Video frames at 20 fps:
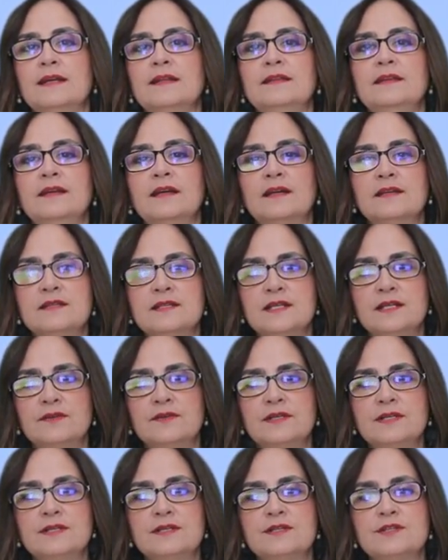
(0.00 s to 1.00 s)
The
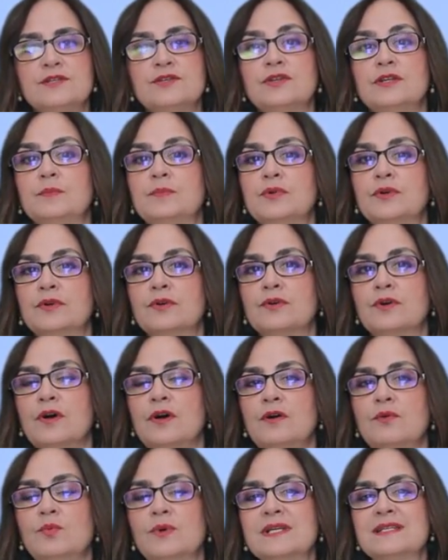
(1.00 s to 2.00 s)
adherence to the
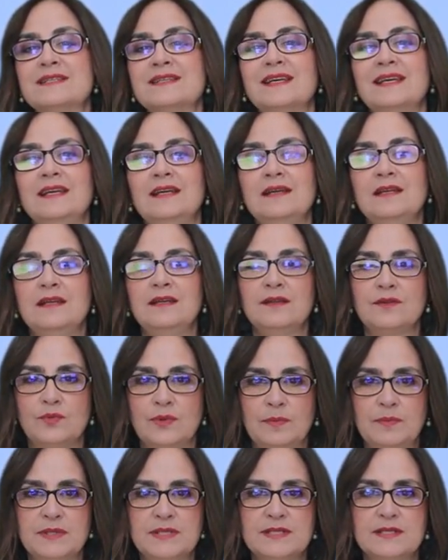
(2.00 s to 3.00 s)
protocol was
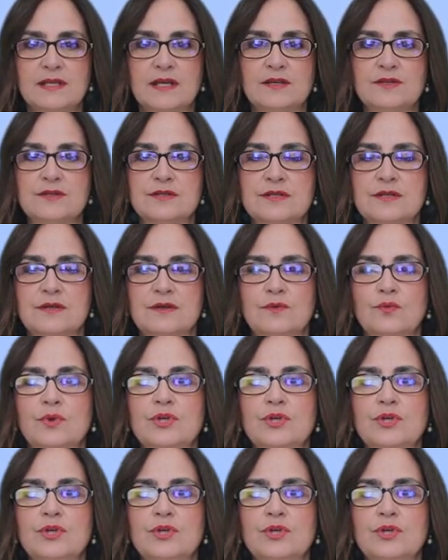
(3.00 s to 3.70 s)
83%,